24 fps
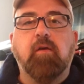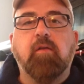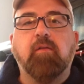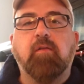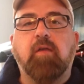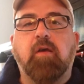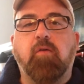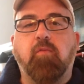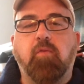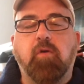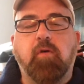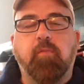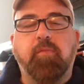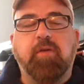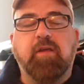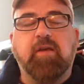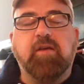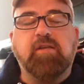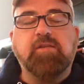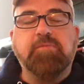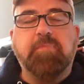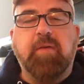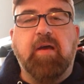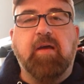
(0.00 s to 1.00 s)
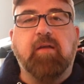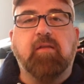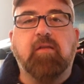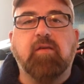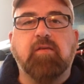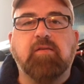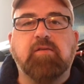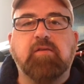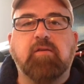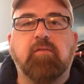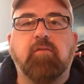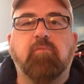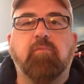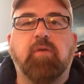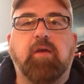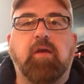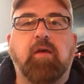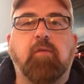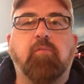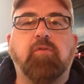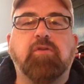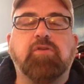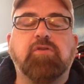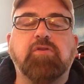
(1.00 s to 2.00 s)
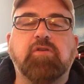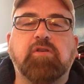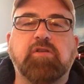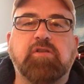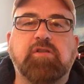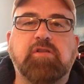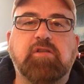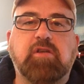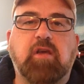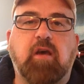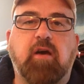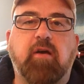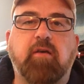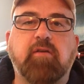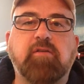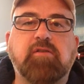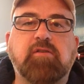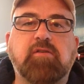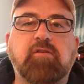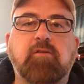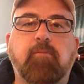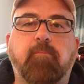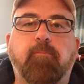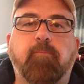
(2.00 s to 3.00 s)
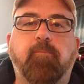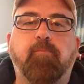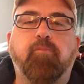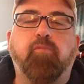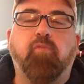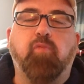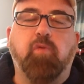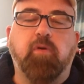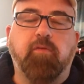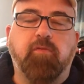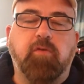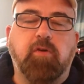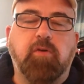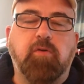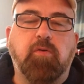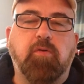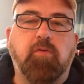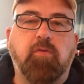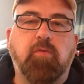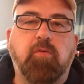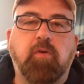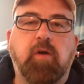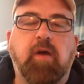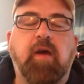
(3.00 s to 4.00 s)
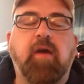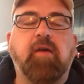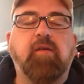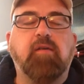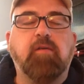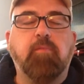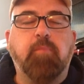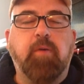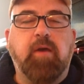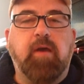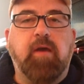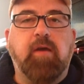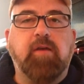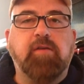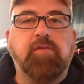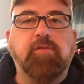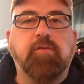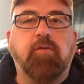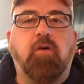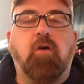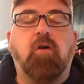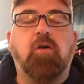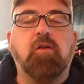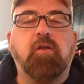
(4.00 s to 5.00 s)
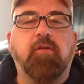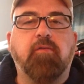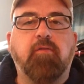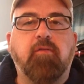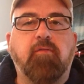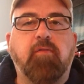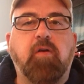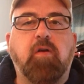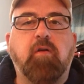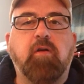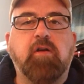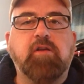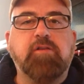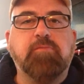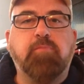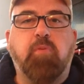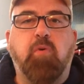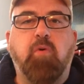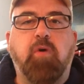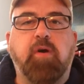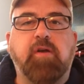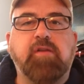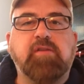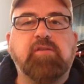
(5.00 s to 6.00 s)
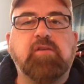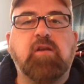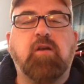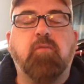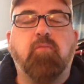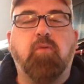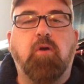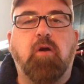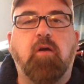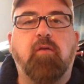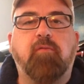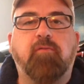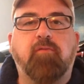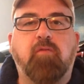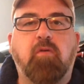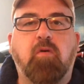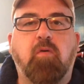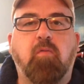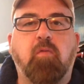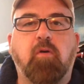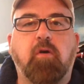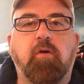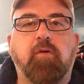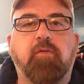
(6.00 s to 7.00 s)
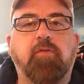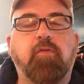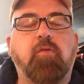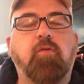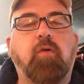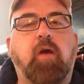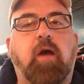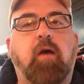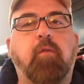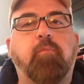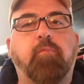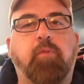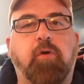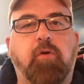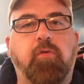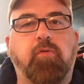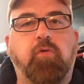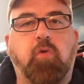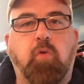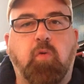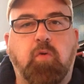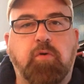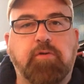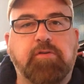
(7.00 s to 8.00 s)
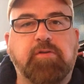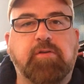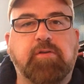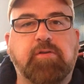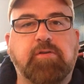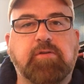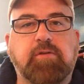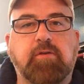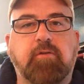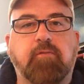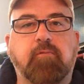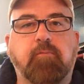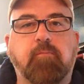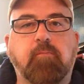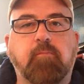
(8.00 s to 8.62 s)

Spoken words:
They will be expected to be able to discuss, review, and debate all of the various points that are brought forward throughout both courses.